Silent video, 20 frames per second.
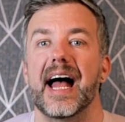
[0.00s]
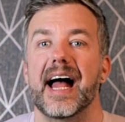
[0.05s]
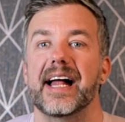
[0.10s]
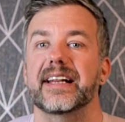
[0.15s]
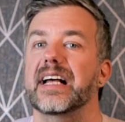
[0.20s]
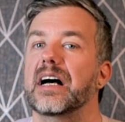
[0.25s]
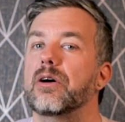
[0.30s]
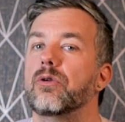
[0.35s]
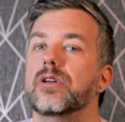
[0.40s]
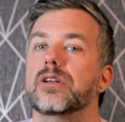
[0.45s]

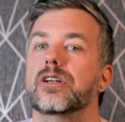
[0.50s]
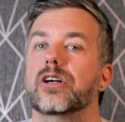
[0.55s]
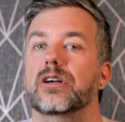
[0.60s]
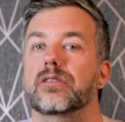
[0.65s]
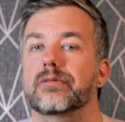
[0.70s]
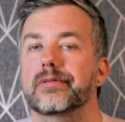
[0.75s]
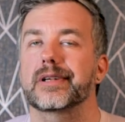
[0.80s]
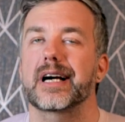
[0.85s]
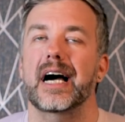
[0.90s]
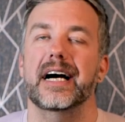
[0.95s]
And that will
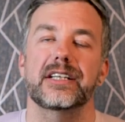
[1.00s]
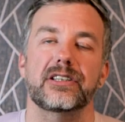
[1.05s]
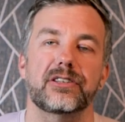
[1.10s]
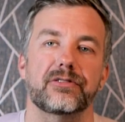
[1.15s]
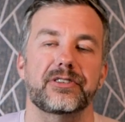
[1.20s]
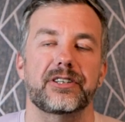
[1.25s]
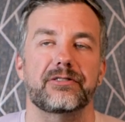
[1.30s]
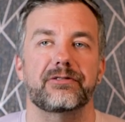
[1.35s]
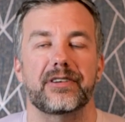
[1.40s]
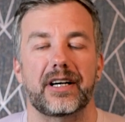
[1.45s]
kind
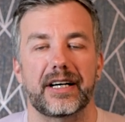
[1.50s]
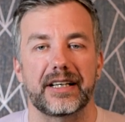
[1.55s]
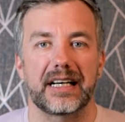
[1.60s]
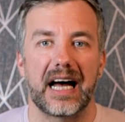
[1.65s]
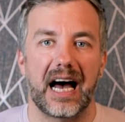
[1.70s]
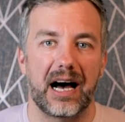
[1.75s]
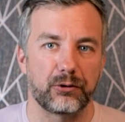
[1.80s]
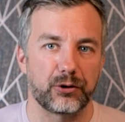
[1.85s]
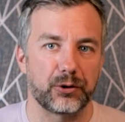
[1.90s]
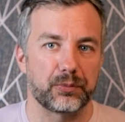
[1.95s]
of define
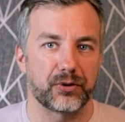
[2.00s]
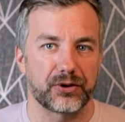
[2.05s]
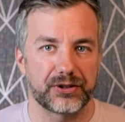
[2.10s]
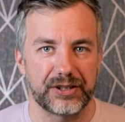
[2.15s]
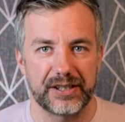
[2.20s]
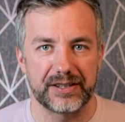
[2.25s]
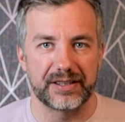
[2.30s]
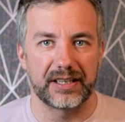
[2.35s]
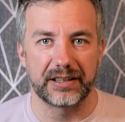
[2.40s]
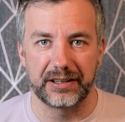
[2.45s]
how you
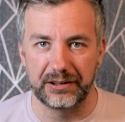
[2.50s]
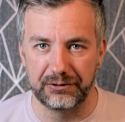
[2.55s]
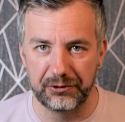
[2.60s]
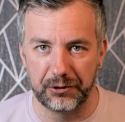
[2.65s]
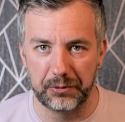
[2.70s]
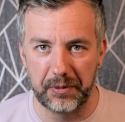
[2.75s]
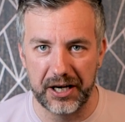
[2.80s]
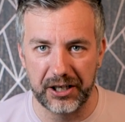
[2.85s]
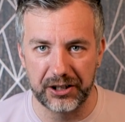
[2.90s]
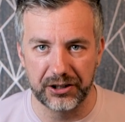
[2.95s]
process that
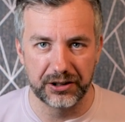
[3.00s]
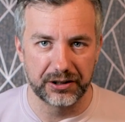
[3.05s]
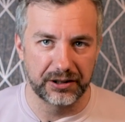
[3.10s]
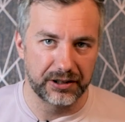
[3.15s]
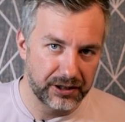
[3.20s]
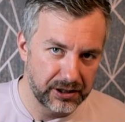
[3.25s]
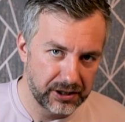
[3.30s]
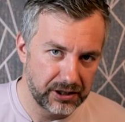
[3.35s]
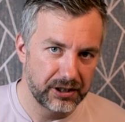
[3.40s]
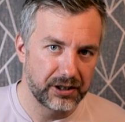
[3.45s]
information,
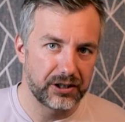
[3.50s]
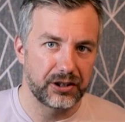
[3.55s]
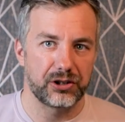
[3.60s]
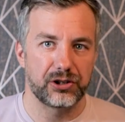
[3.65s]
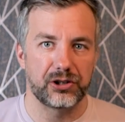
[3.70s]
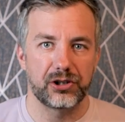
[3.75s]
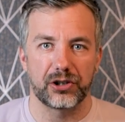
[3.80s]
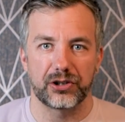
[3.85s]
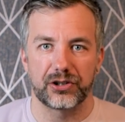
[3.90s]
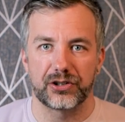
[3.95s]

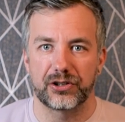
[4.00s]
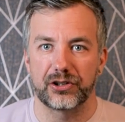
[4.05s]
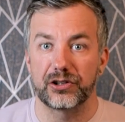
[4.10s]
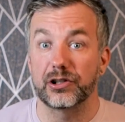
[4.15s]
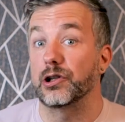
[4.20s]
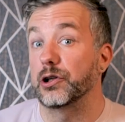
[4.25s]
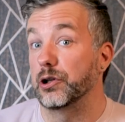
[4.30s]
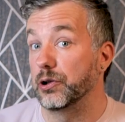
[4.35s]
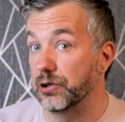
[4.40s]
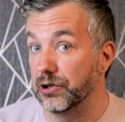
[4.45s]
just
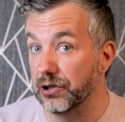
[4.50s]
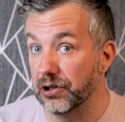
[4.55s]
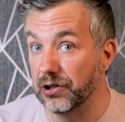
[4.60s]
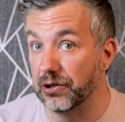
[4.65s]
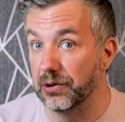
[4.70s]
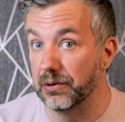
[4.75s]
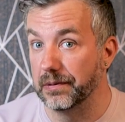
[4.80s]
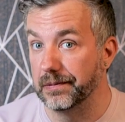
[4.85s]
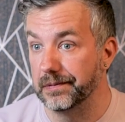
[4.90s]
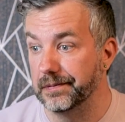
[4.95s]
so you
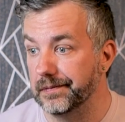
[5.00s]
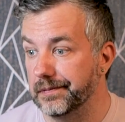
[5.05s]
know.